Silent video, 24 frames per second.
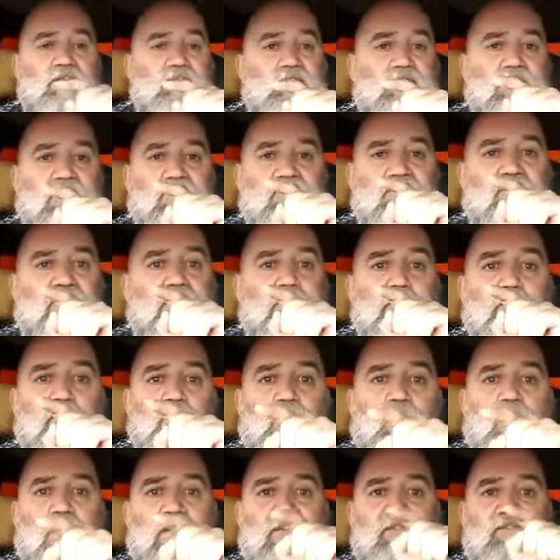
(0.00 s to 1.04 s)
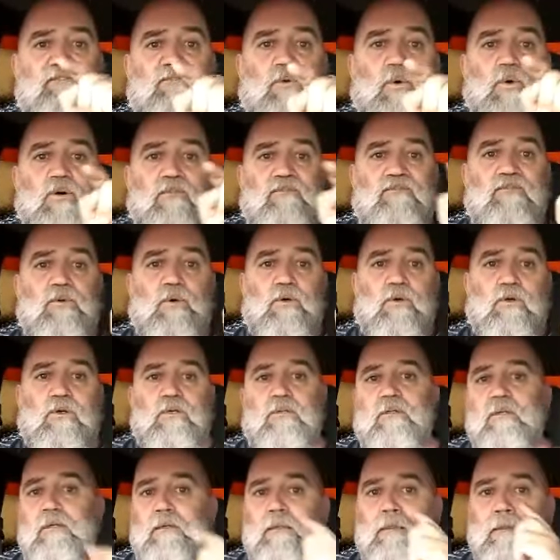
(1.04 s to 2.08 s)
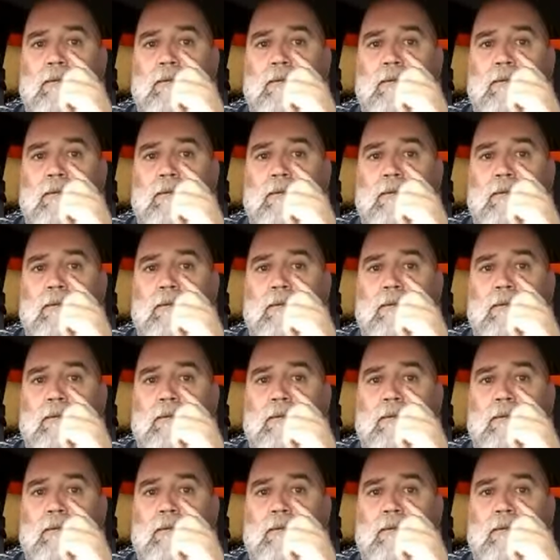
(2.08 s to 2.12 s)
just the number 144.